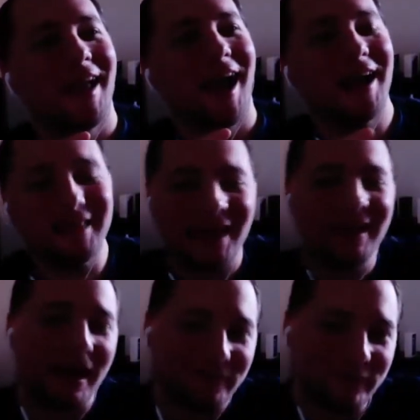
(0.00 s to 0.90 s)

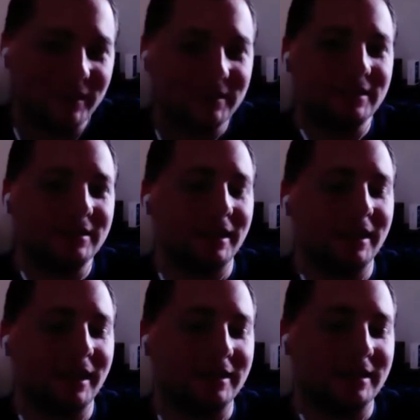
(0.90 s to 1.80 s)
I feel
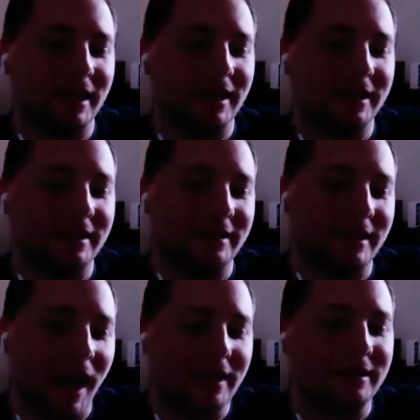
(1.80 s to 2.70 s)

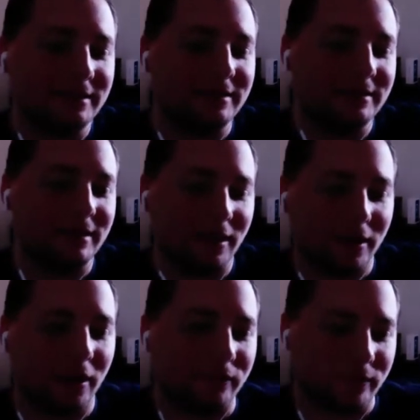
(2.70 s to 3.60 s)
that is
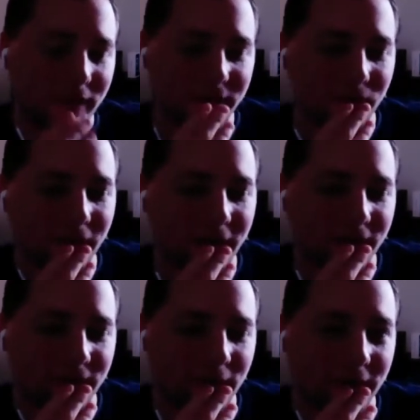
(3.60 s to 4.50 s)
a great way
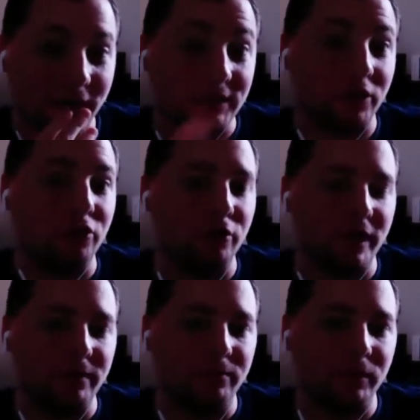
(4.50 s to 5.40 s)
of looking at it as a new
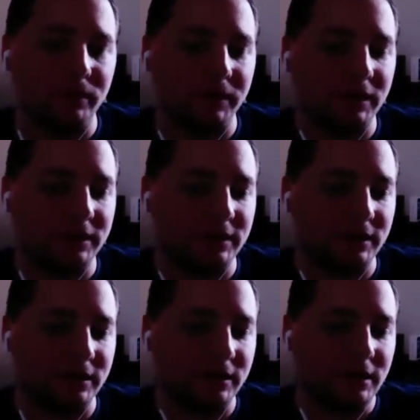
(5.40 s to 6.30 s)
input because
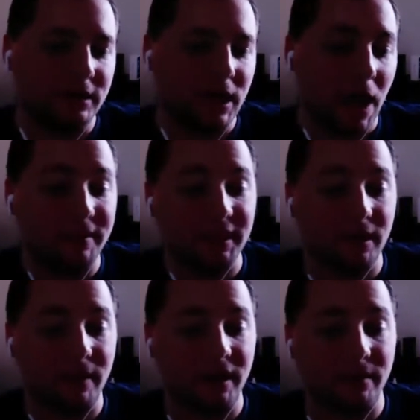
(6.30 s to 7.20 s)
I mean,
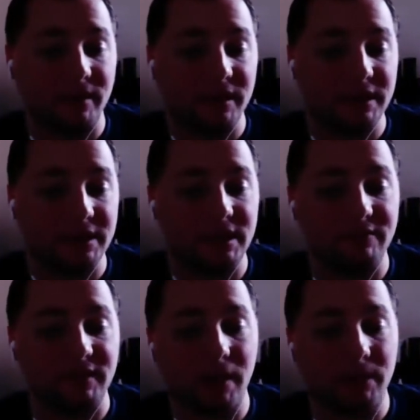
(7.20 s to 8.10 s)
think about it. I mean, instead
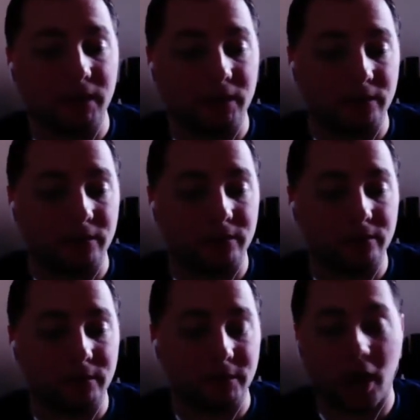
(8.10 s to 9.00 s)
of typing your
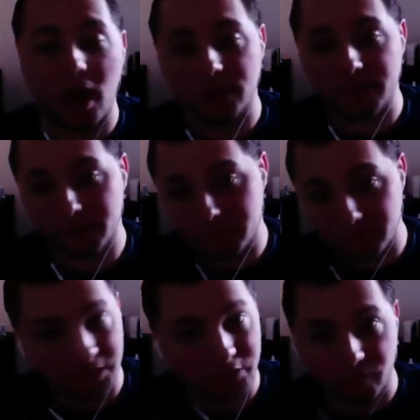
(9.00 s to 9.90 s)
document,
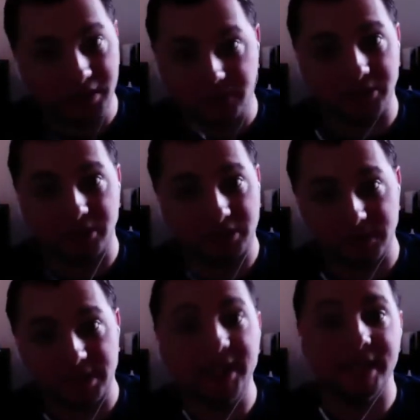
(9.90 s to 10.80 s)
it'd be great to
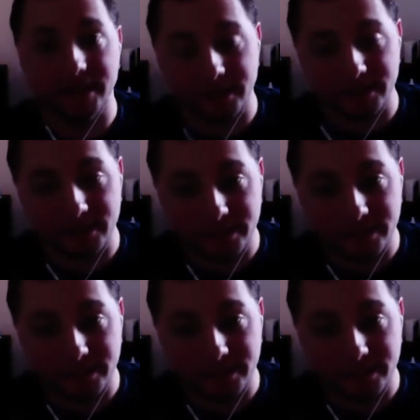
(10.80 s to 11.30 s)
just dictate it.